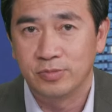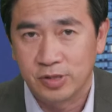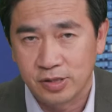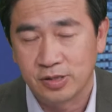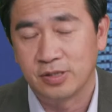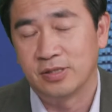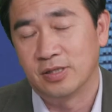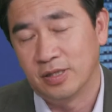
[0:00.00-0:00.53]

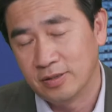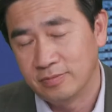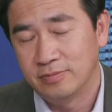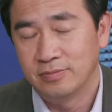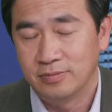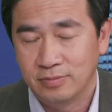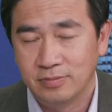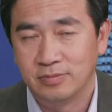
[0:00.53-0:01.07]
just
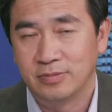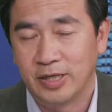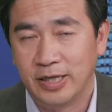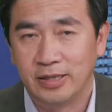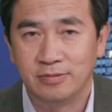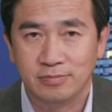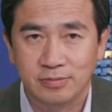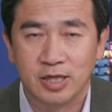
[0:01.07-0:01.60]

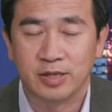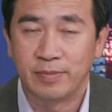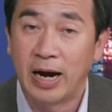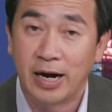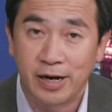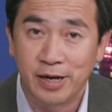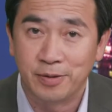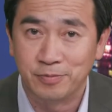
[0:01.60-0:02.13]
they
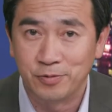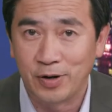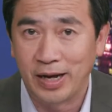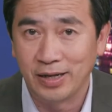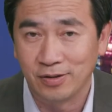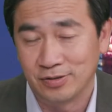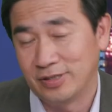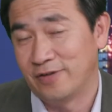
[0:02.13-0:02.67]
admire him,
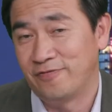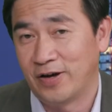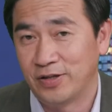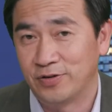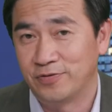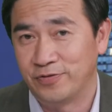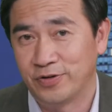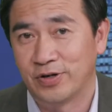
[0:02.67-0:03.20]
right? Or they
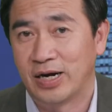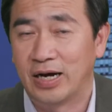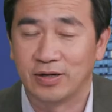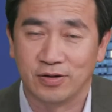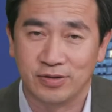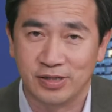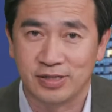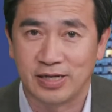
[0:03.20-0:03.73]
finally figure
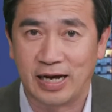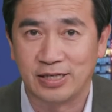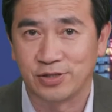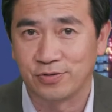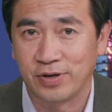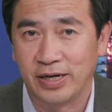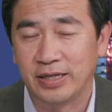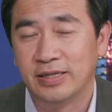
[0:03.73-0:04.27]
out, oh, this
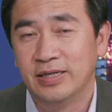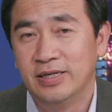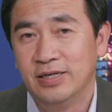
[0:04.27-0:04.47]
guy's great.